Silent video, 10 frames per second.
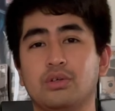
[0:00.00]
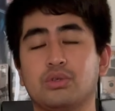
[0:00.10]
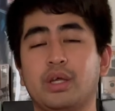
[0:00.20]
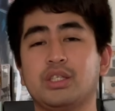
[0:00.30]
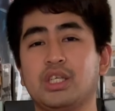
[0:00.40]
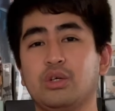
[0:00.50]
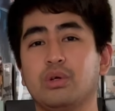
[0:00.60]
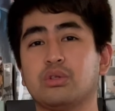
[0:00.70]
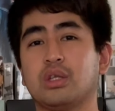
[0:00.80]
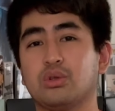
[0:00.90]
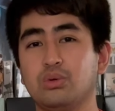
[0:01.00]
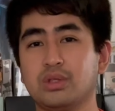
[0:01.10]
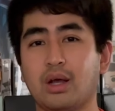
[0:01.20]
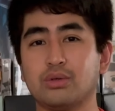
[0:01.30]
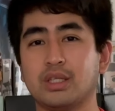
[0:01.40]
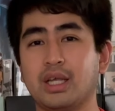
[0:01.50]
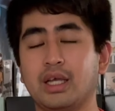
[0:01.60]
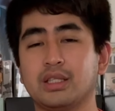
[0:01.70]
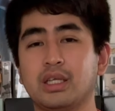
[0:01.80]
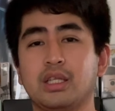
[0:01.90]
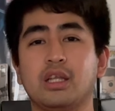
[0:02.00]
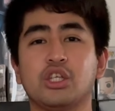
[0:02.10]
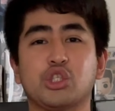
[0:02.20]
also a sequel to the 2018